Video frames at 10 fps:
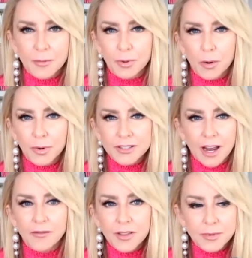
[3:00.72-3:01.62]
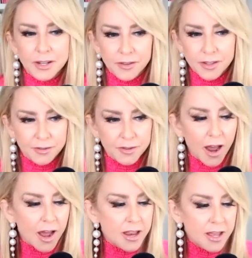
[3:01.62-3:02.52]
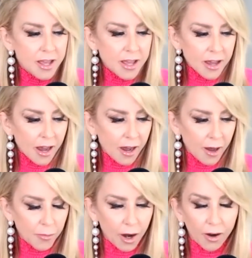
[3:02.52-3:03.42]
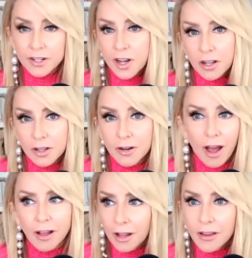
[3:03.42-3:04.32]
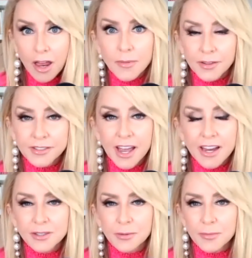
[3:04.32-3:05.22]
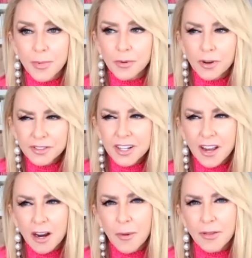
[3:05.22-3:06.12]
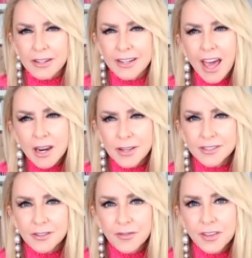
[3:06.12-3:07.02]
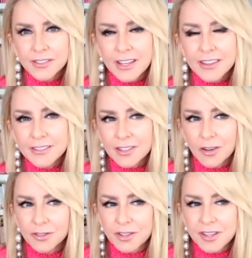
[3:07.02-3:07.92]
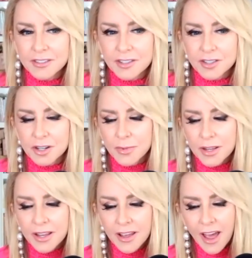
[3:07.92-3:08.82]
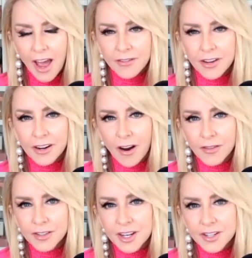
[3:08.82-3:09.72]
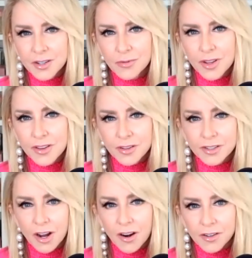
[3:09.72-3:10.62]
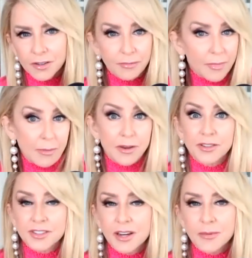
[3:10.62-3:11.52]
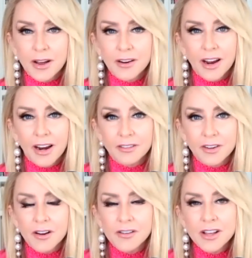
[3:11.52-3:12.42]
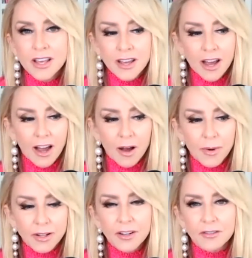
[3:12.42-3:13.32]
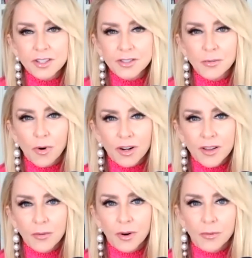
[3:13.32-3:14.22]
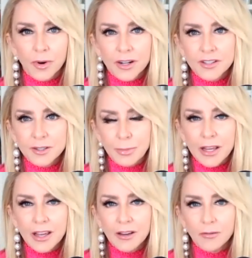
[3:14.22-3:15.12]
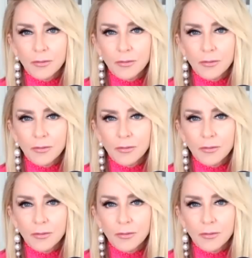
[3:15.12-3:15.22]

appropriate time for them to hear this or not um, we are going to talk a, a, lot about sex and we're, but we're also going to talk about the anatomy so it feels like these are also things you should be having a conversation with your daughter and maybe your son about i don't know uh, but you know just a warning that we're, we're going to speak